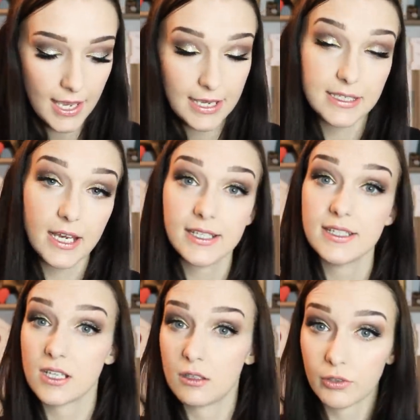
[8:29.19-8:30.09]
His
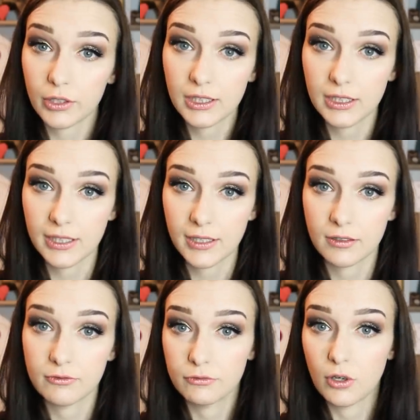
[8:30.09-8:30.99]
ideas aren't very
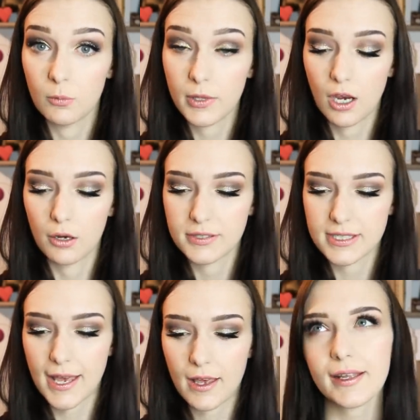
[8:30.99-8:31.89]
clear from the
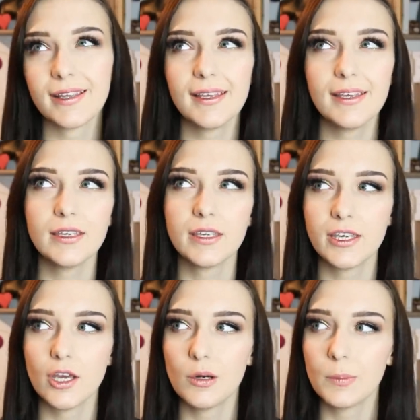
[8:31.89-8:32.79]
offset.
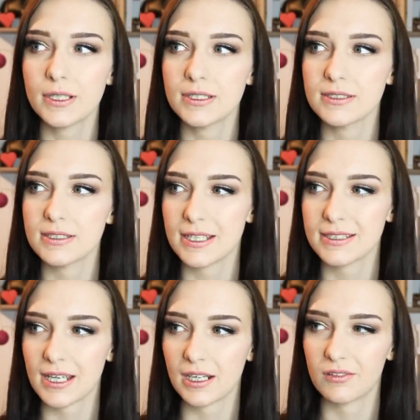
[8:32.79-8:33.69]
He opens
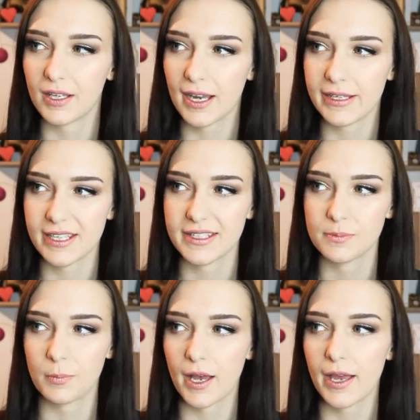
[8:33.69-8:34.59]
his kind of like ideas
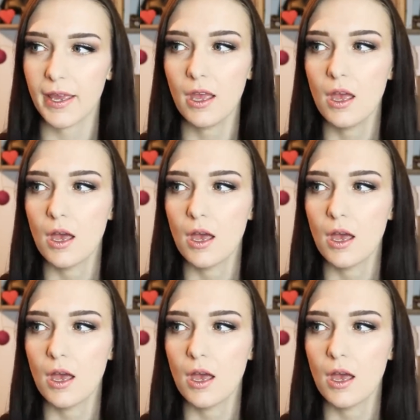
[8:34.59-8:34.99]
by